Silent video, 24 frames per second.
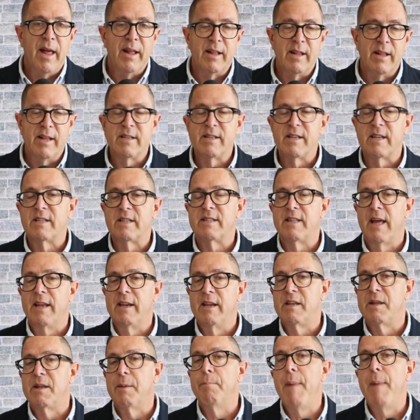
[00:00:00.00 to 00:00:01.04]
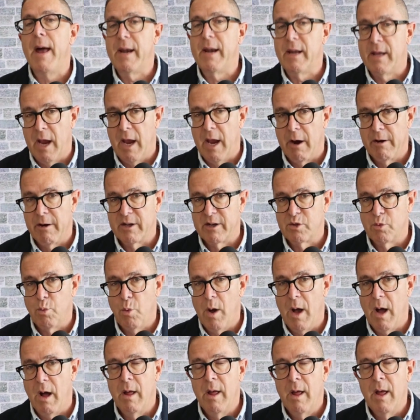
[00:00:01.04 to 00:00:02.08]
It is extended to Medicare as
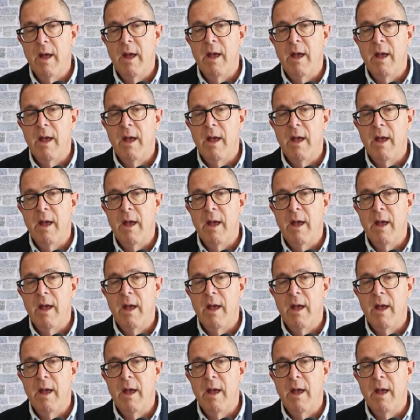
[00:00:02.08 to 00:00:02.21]
well.